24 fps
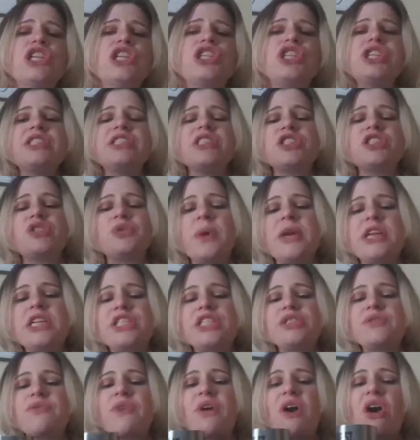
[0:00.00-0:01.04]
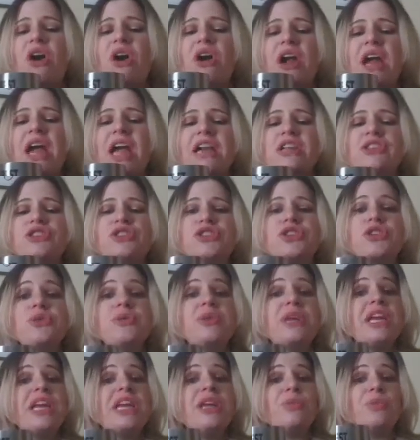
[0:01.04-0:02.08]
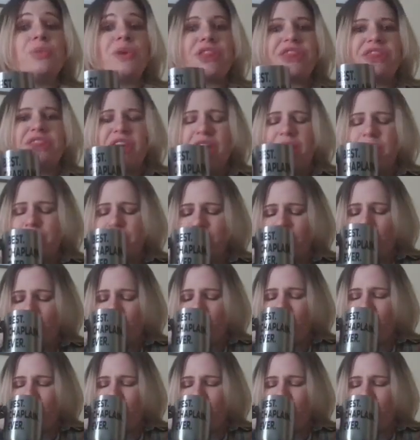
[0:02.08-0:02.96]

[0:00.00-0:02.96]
Jesus went as far as to eat with them.